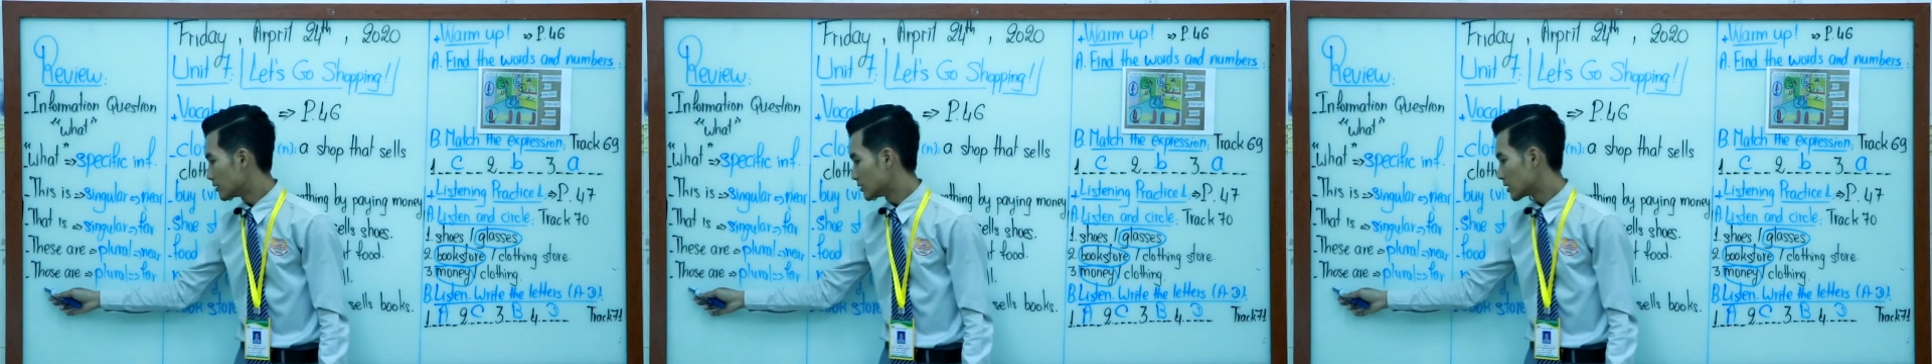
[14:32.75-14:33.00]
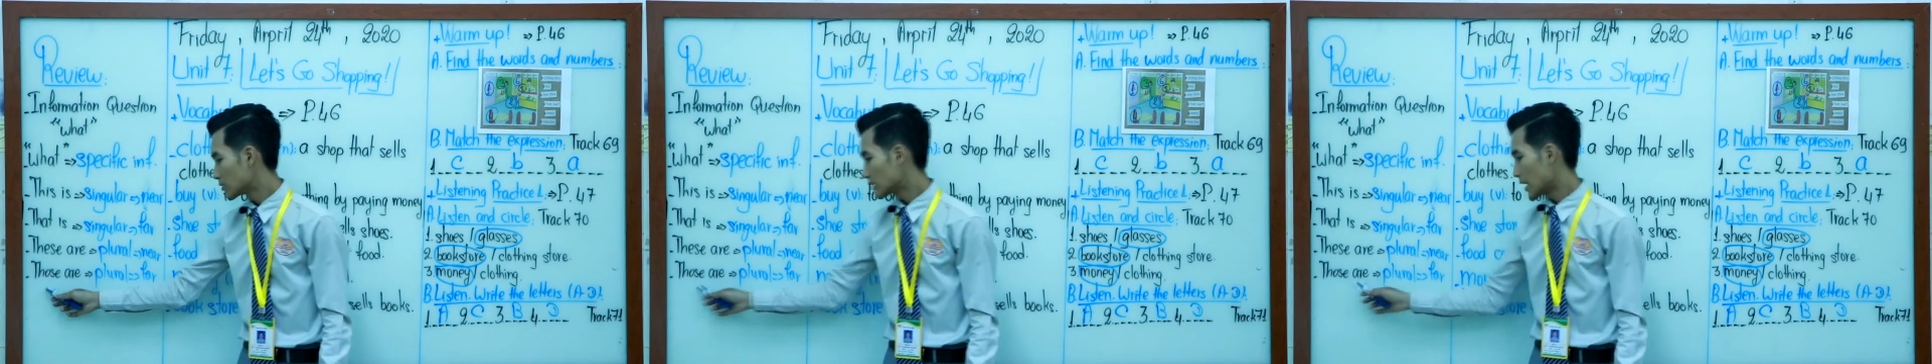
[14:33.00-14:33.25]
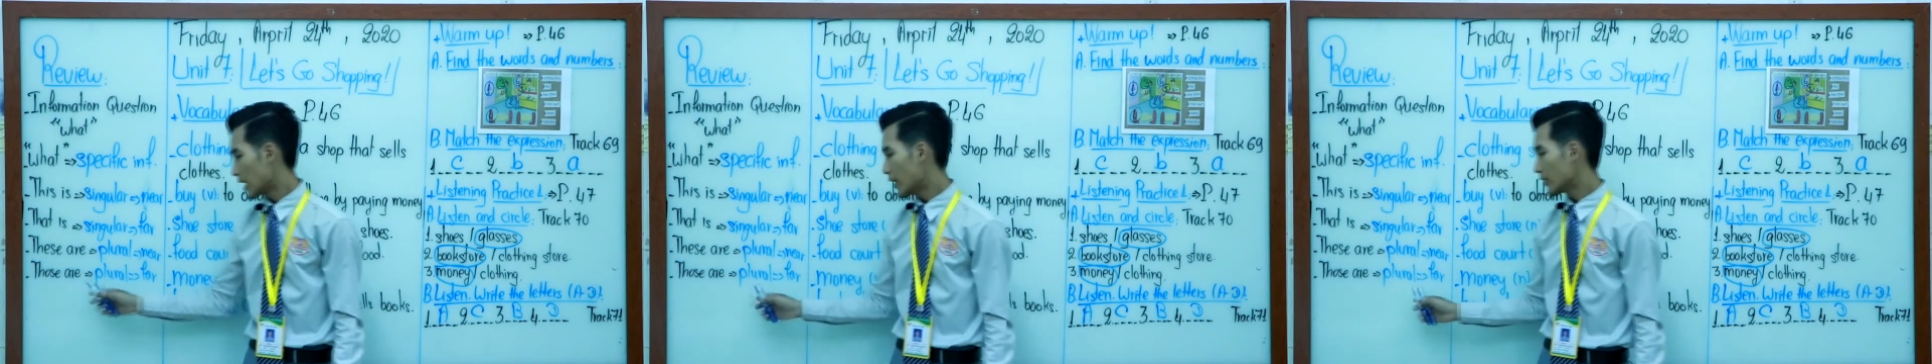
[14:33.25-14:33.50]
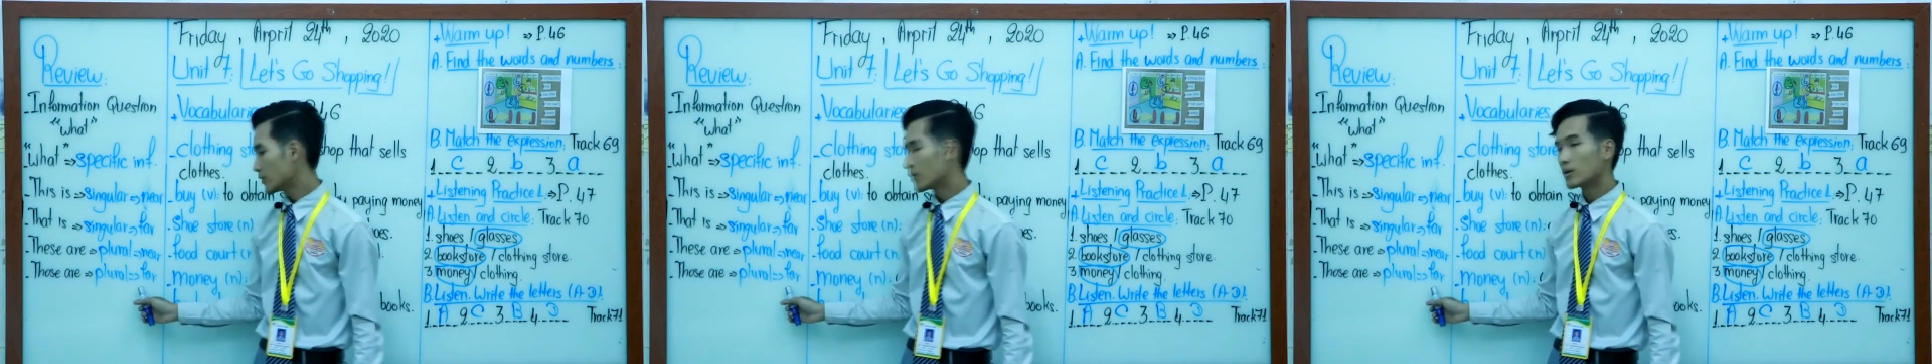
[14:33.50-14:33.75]
those are
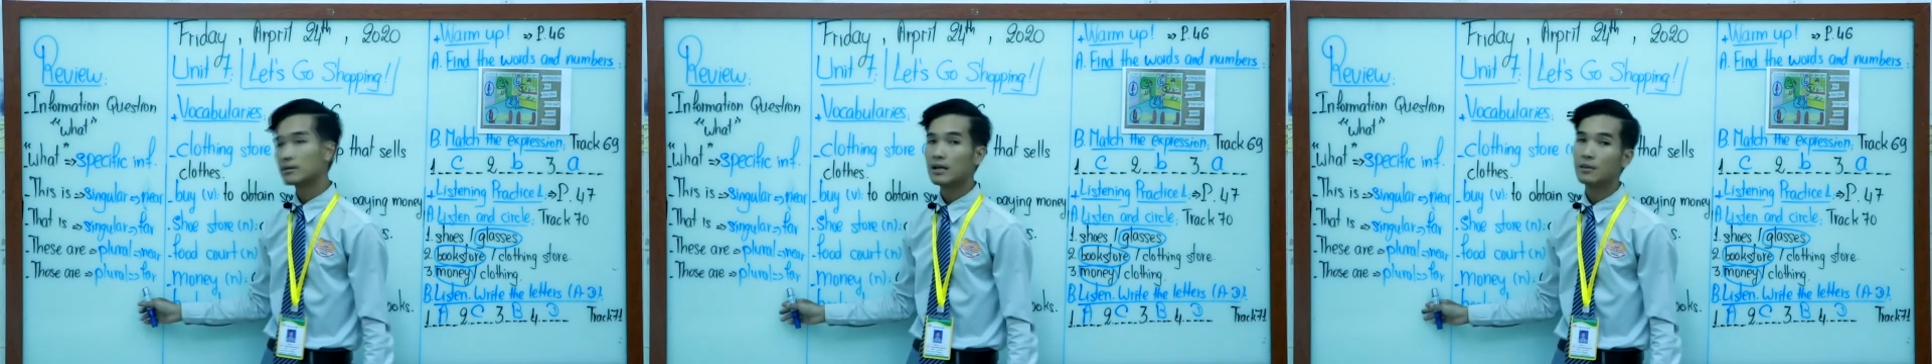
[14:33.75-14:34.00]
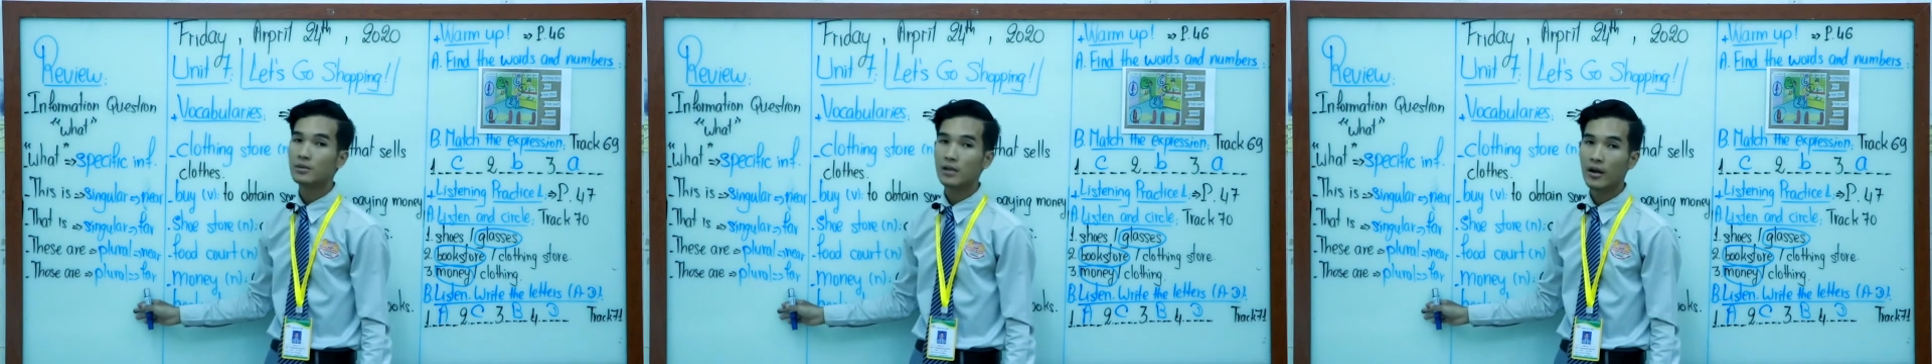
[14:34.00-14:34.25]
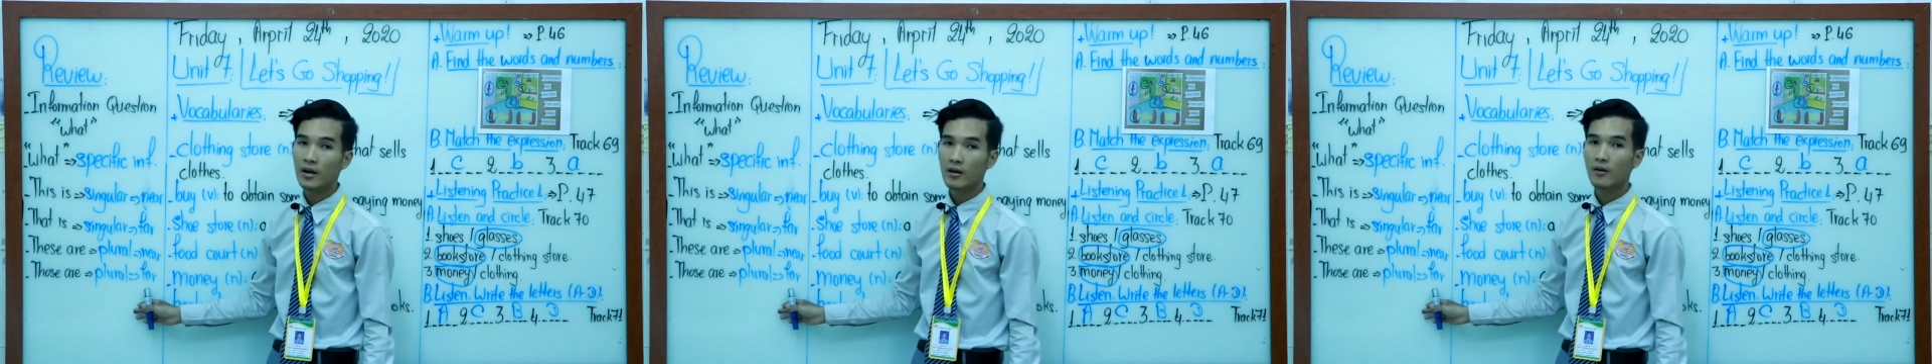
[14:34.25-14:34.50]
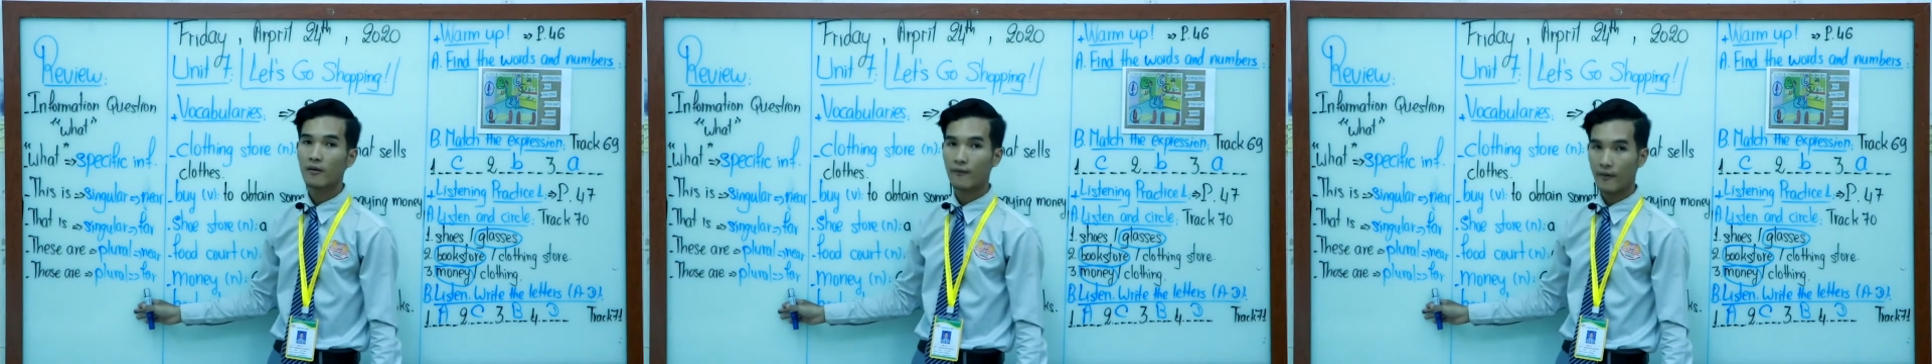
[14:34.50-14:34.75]
used for something
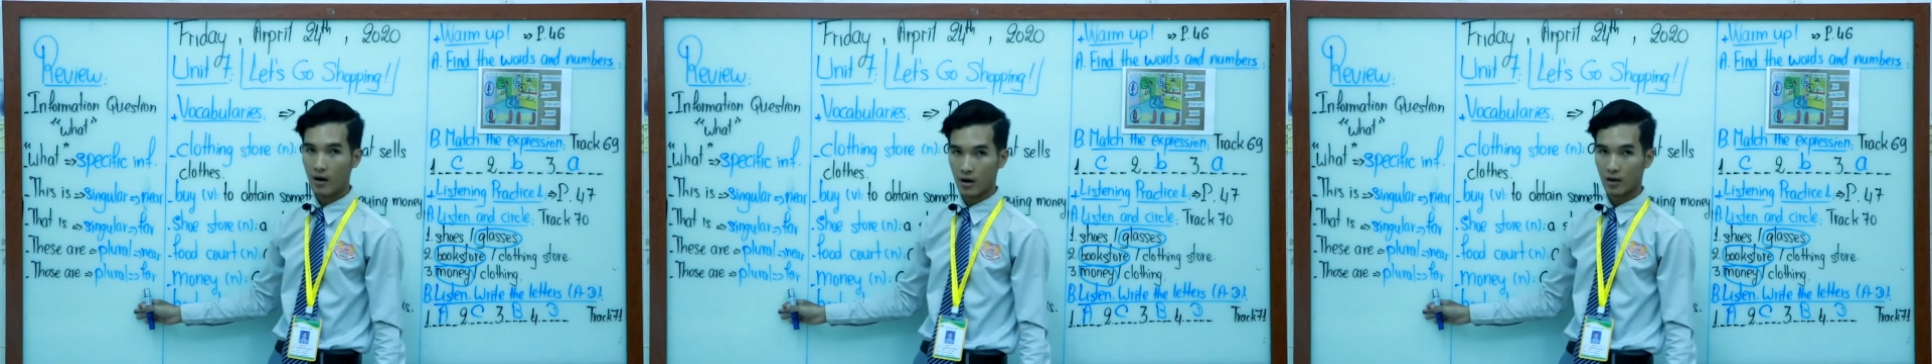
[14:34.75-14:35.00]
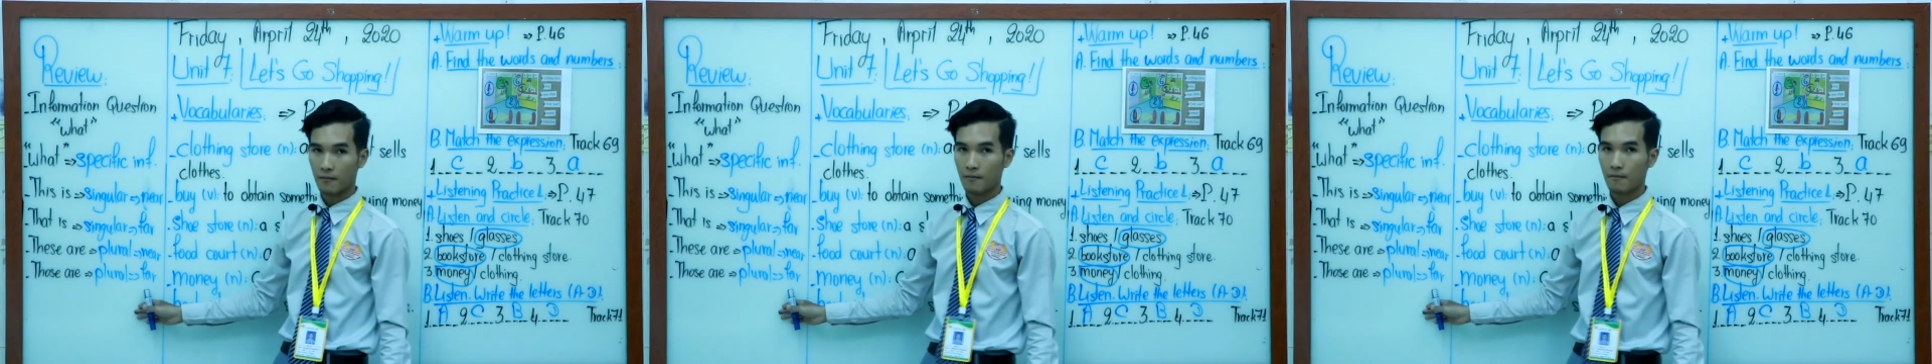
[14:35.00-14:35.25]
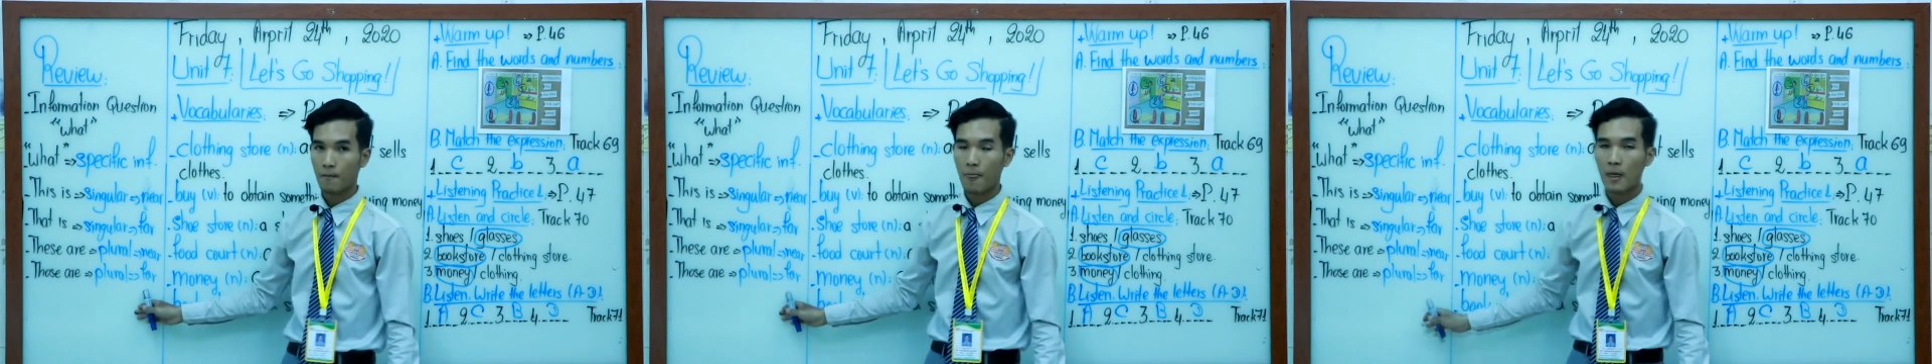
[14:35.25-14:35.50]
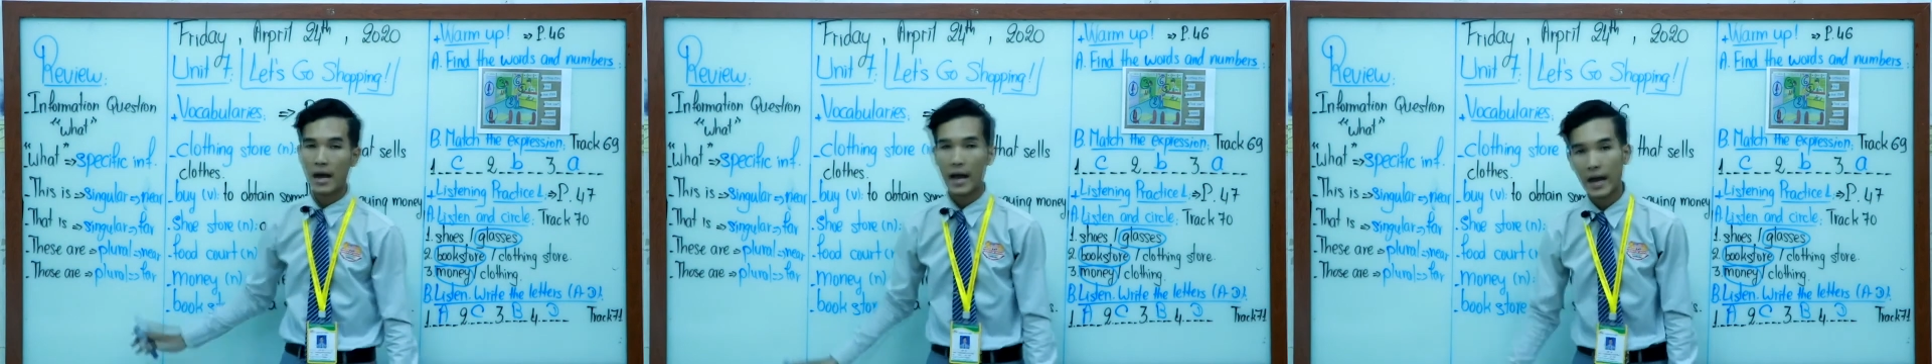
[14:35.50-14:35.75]
far.
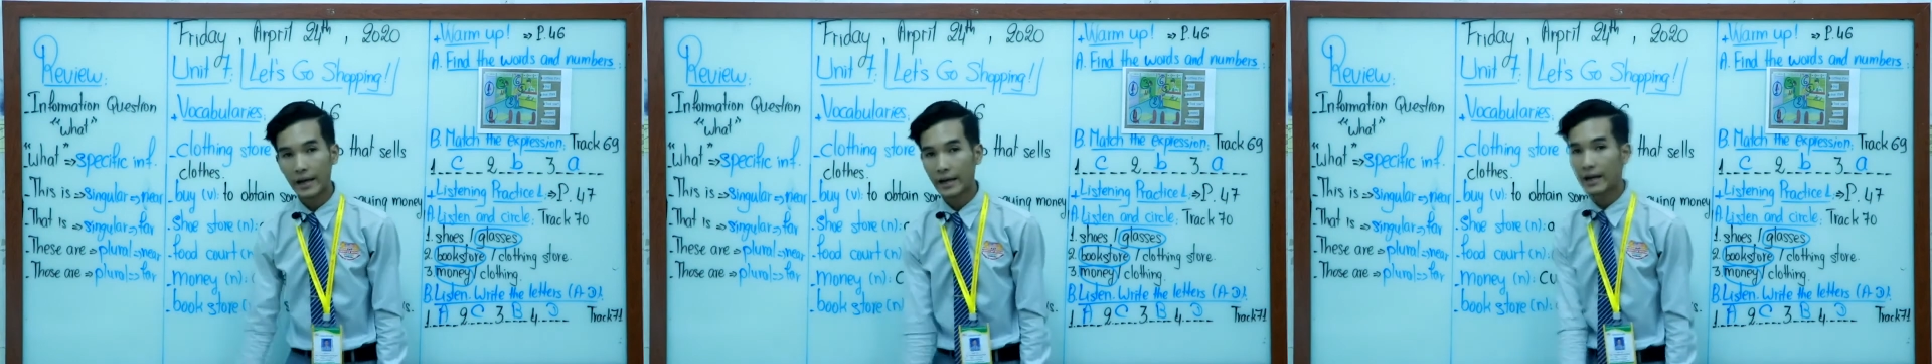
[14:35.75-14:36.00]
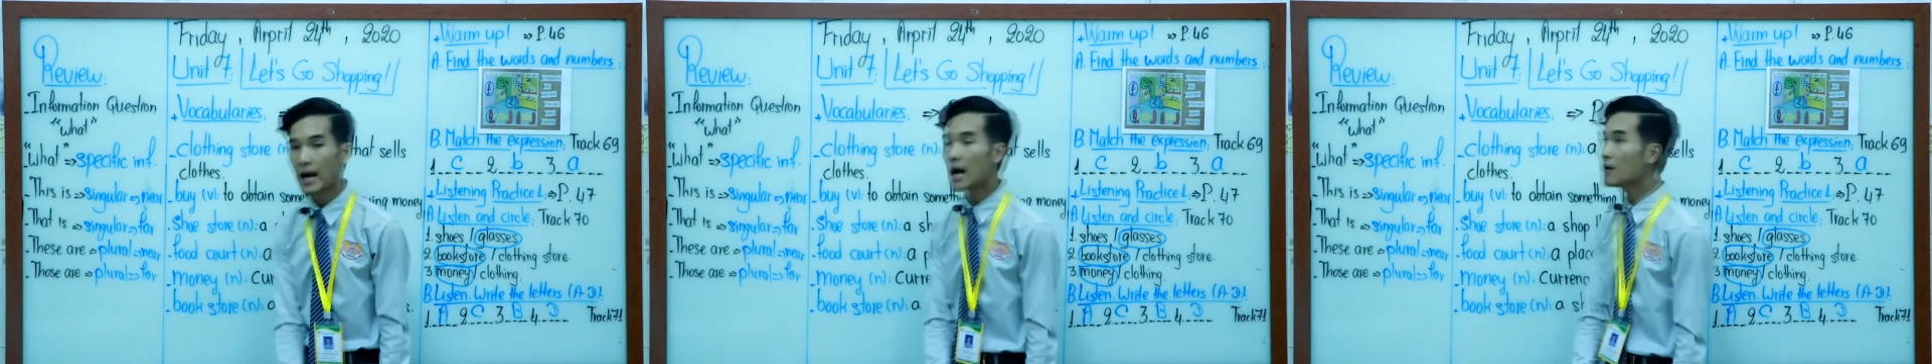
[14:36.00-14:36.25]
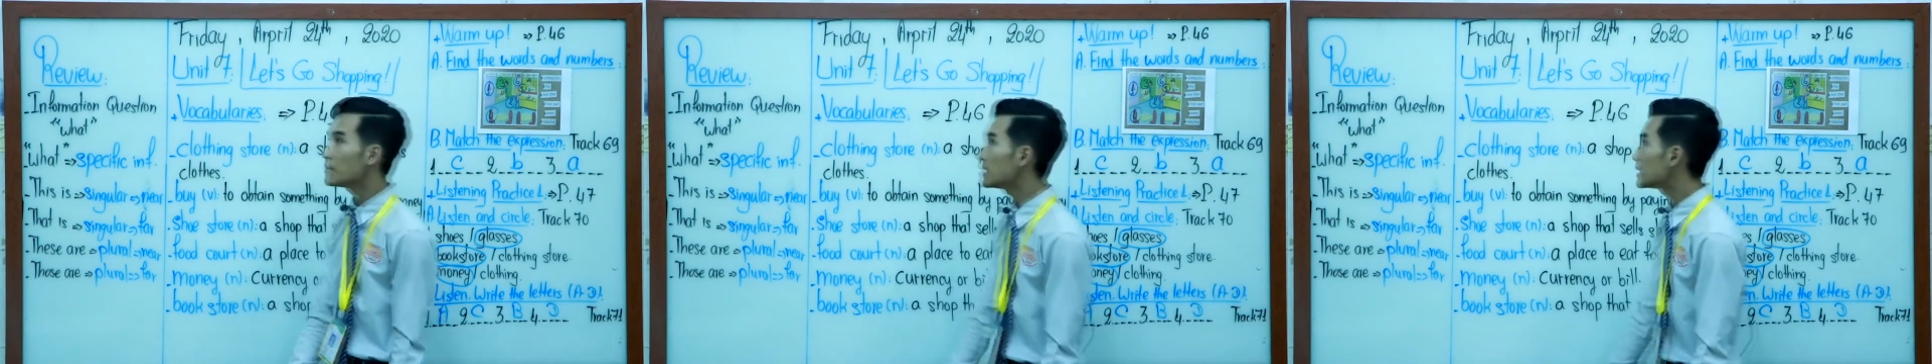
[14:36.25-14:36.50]
And in our